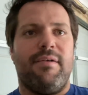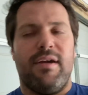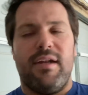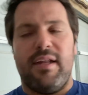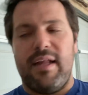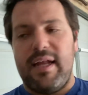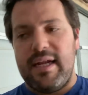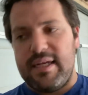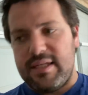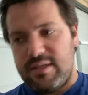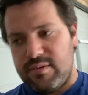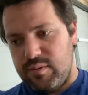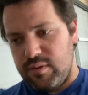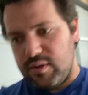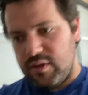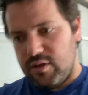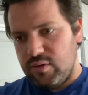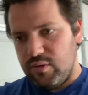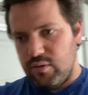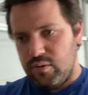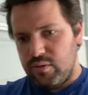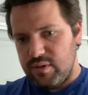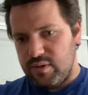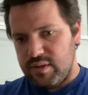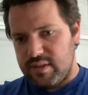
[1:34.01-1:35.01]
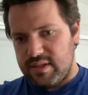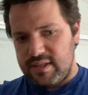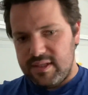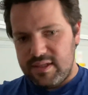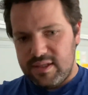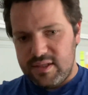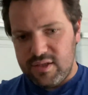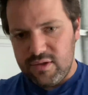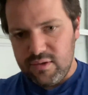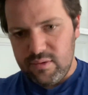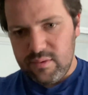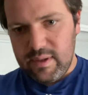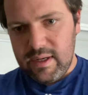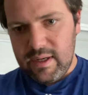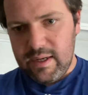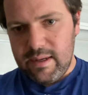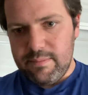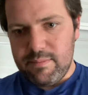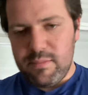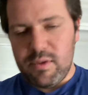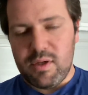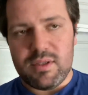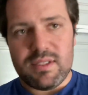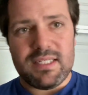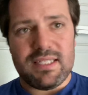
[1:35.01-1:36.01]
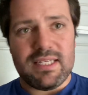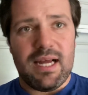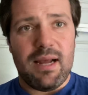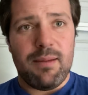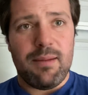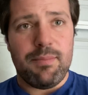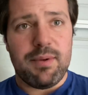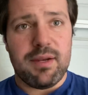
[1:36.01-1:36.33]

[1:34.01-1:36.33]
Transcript: and that's what caused it to not start.